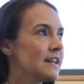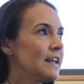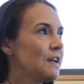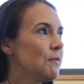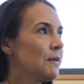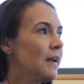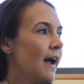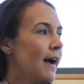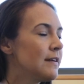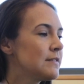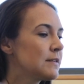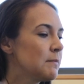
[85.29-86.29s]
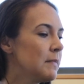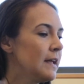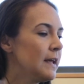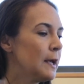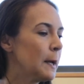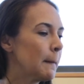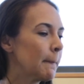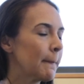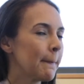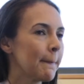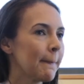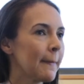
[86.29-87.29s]
He would ask me,
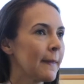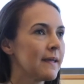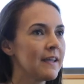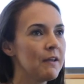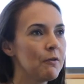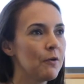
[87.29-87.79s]
he